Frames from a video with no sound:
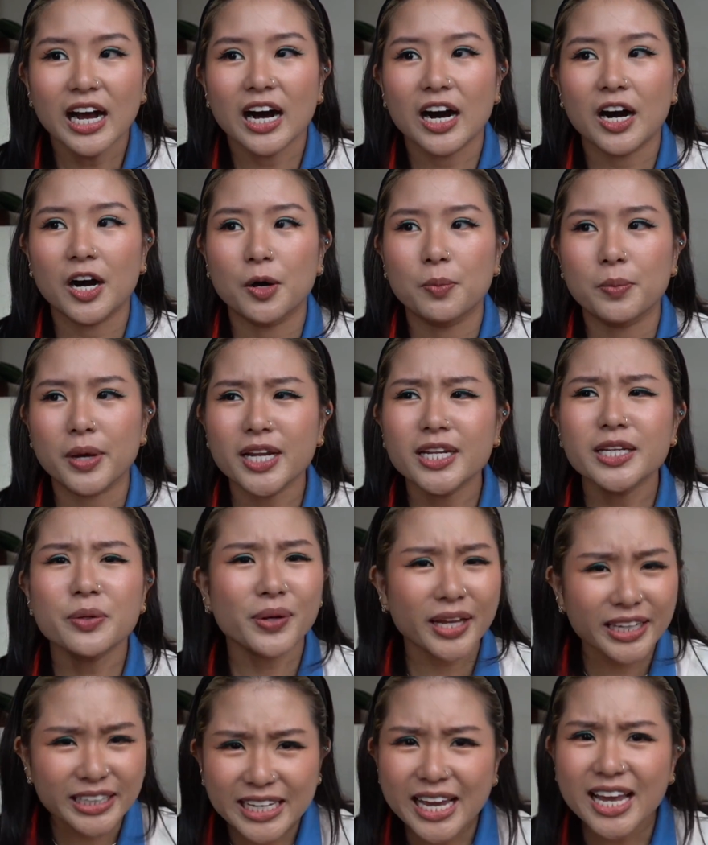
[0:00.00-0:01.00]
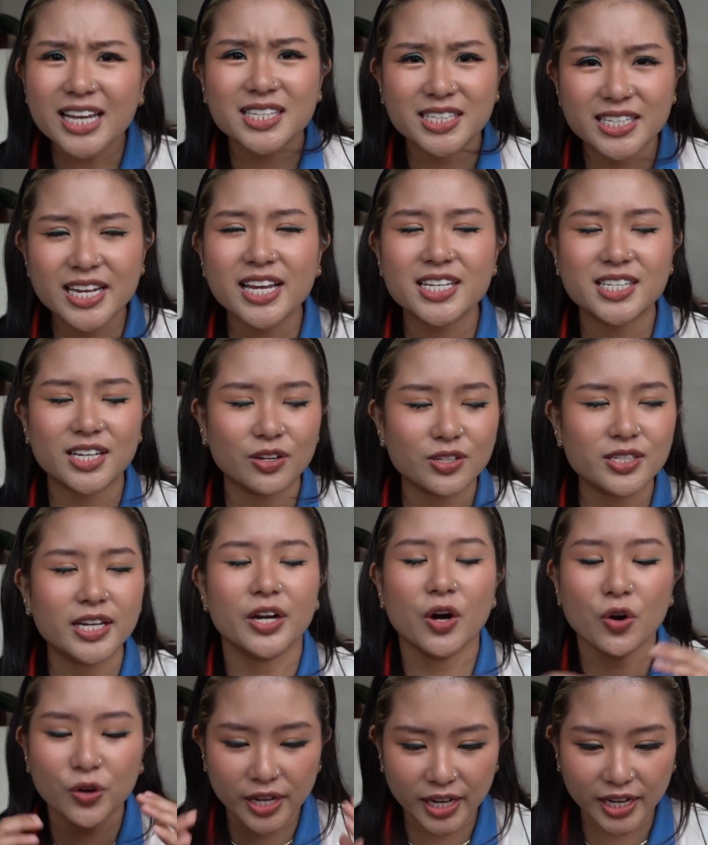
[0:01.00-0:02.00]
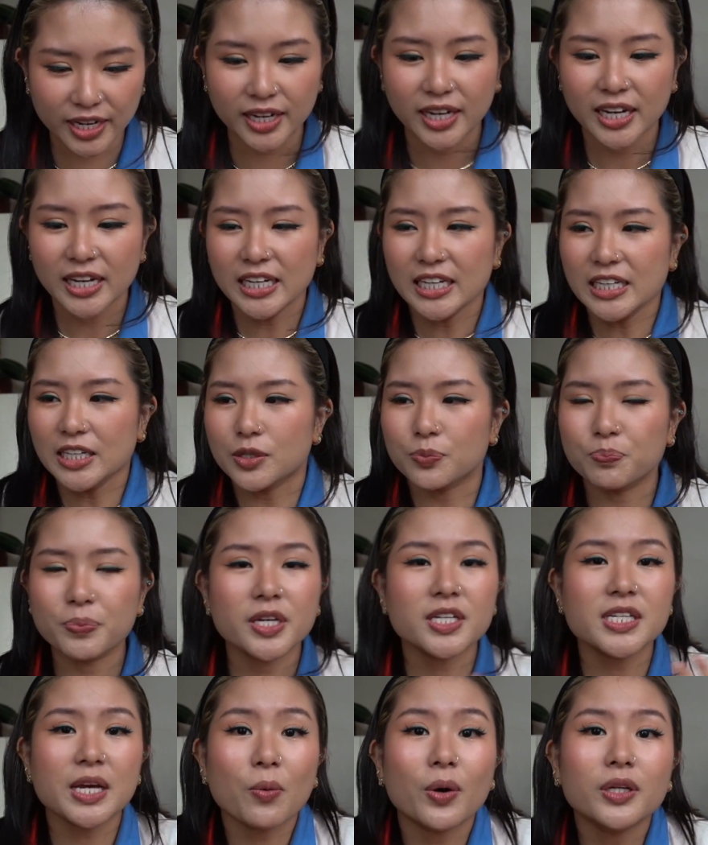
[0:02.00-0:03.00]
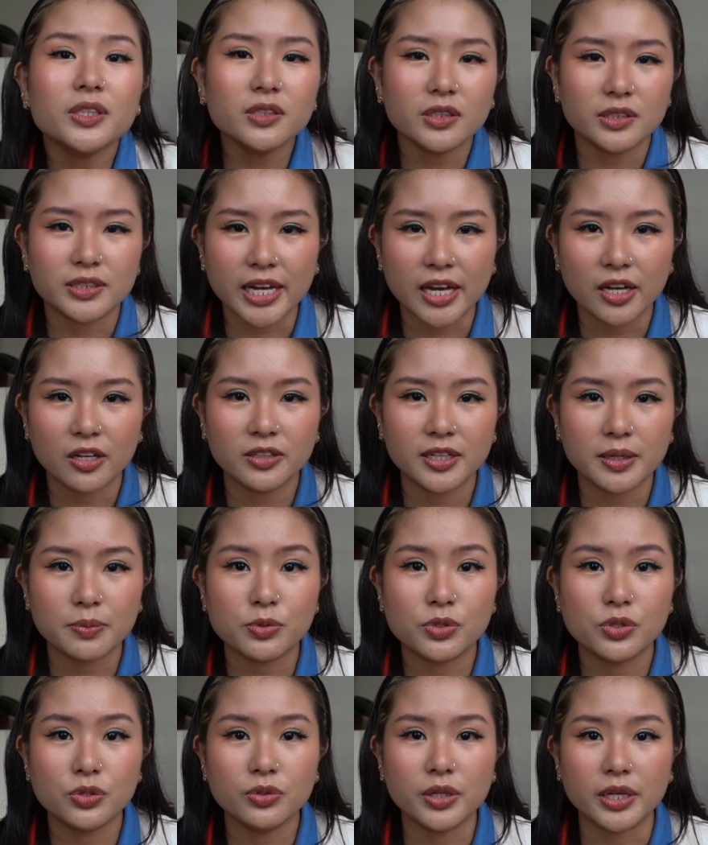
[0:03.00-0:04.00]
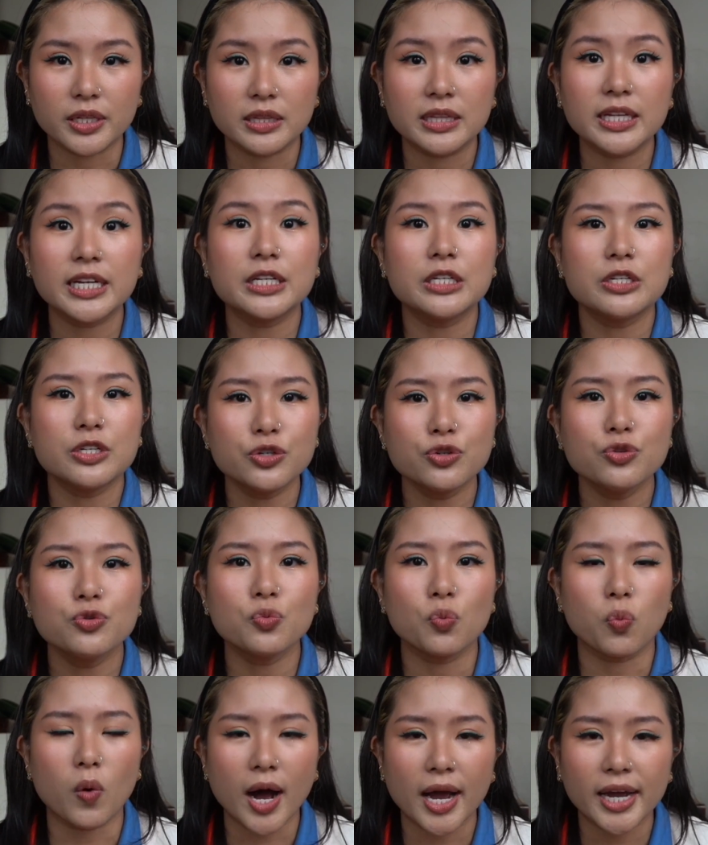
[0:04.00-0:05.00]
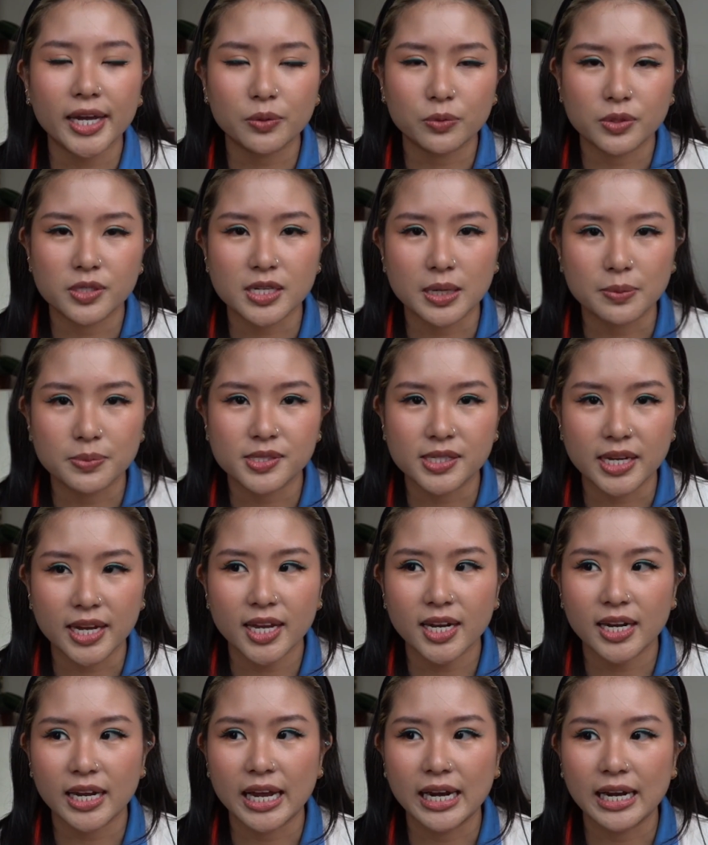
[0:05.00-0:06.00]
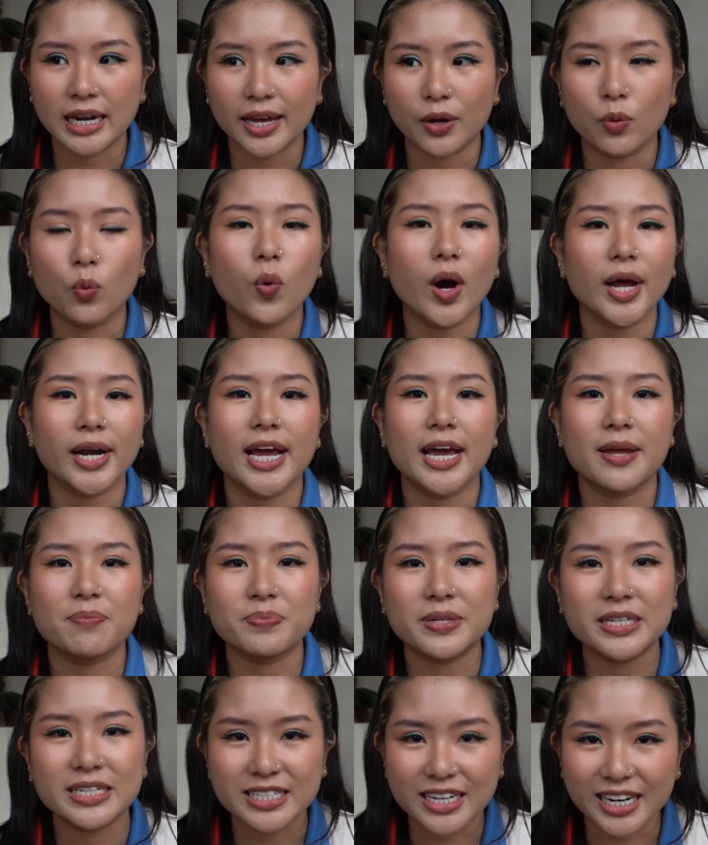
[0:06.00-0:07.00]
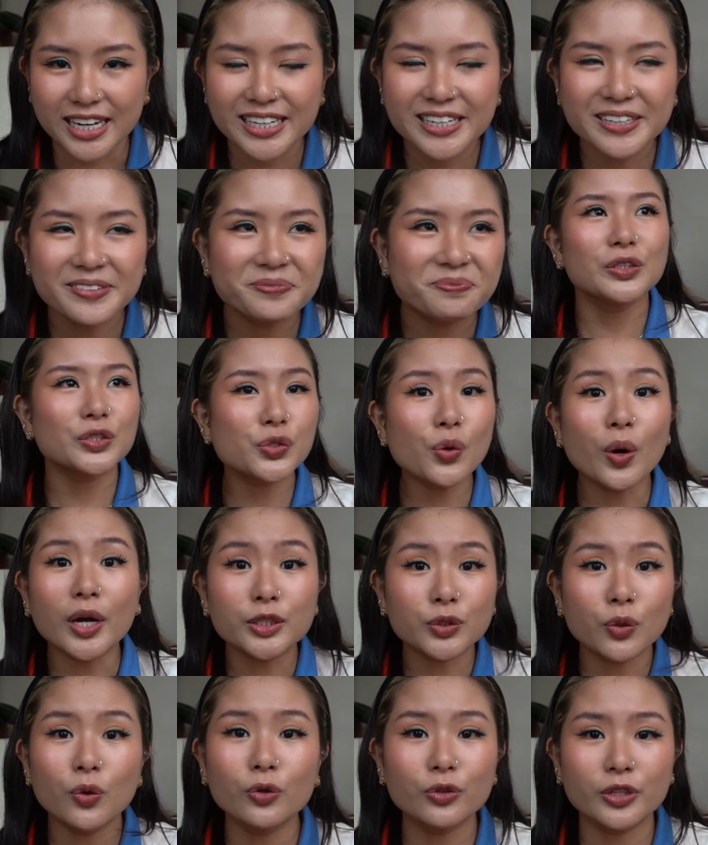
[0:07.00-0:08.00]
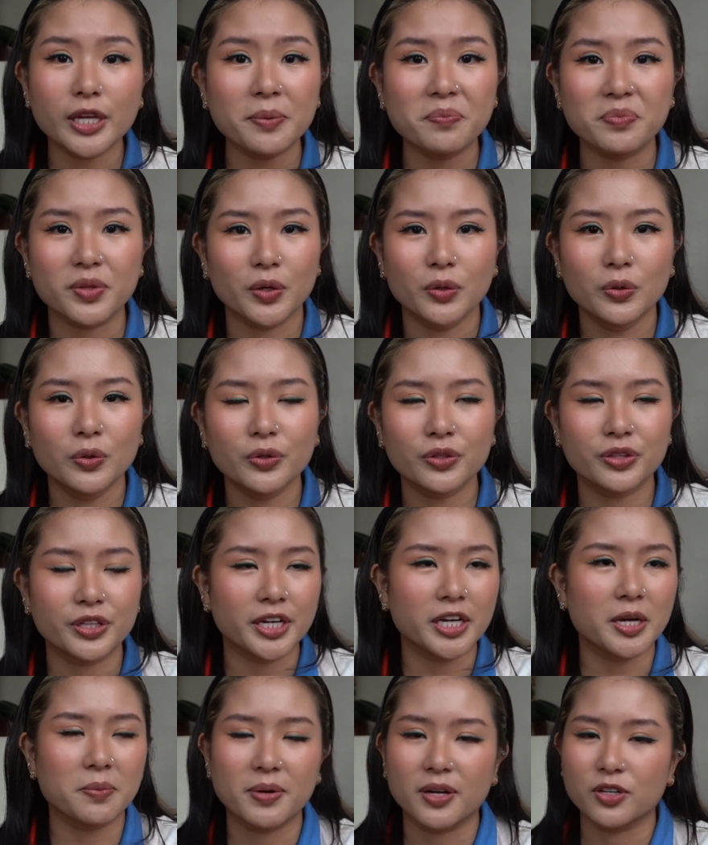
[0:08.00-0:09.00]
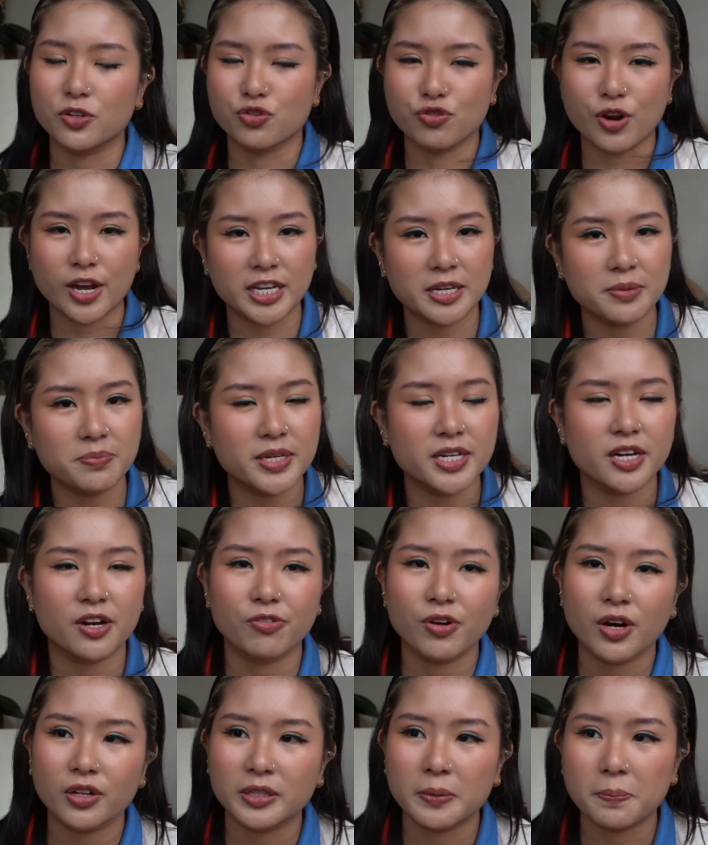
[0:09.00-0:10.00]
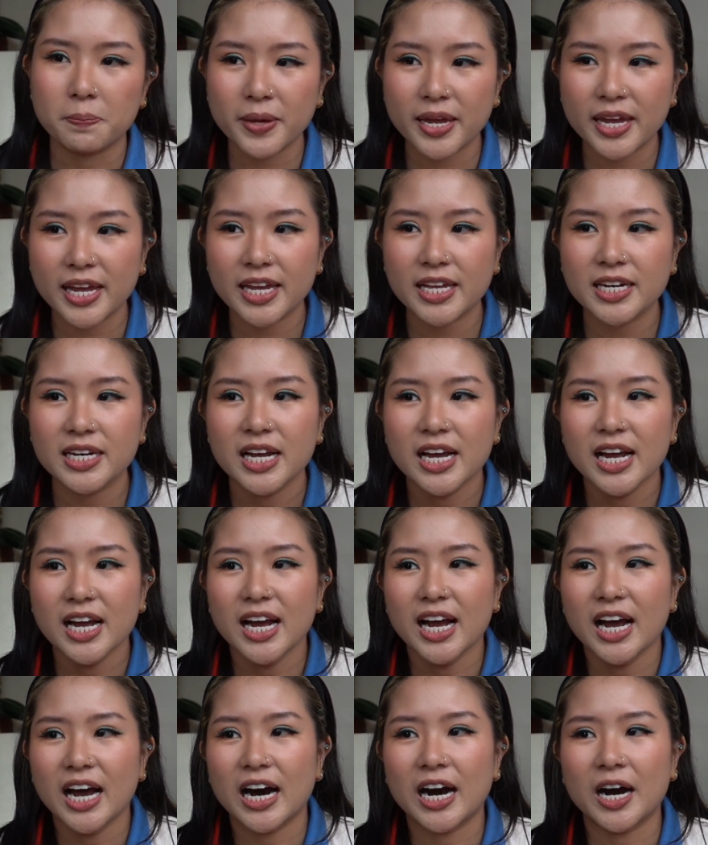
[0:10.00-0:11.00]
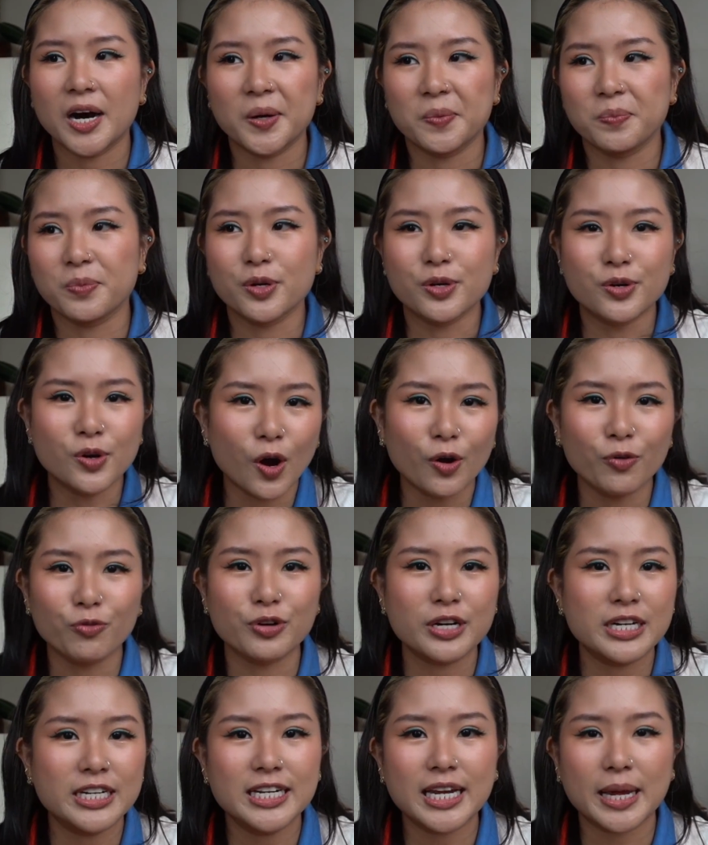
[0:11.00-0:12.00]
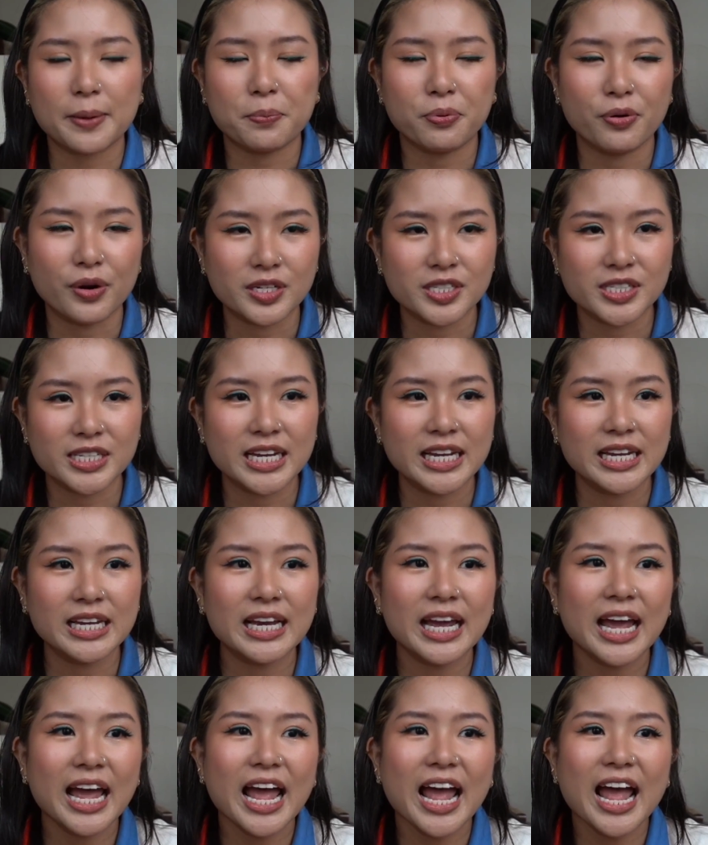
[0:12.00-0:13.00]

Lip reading: And then they were like, yes, yes. I was like, okay, because I wanted to tell them so that they knew why I was upset and like what had been done. So I told them the whole thing about dragging me around the bed, not really like pressing.